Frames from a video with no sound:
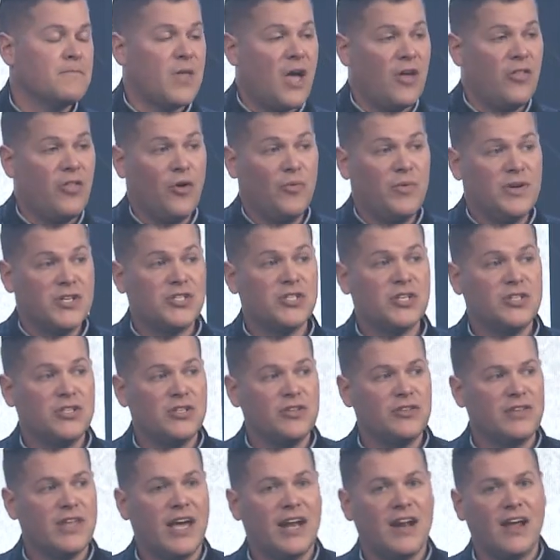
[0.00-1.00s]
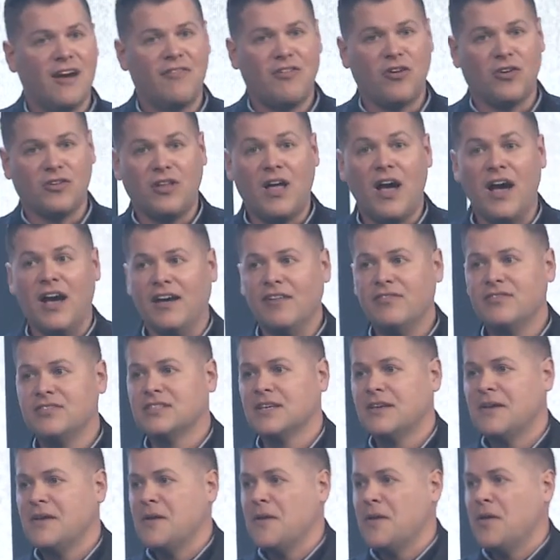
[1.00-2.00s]
although we should do that of our lives,
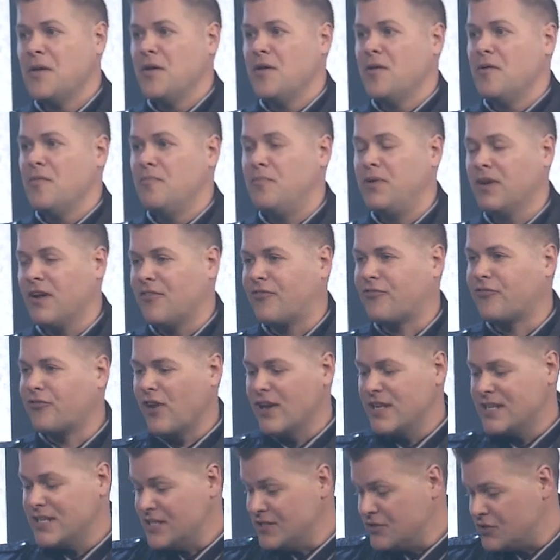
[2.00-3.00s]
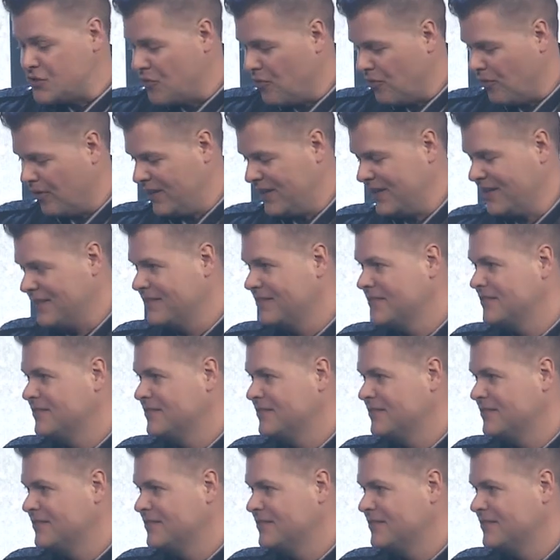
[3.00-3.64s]
but a friendentory.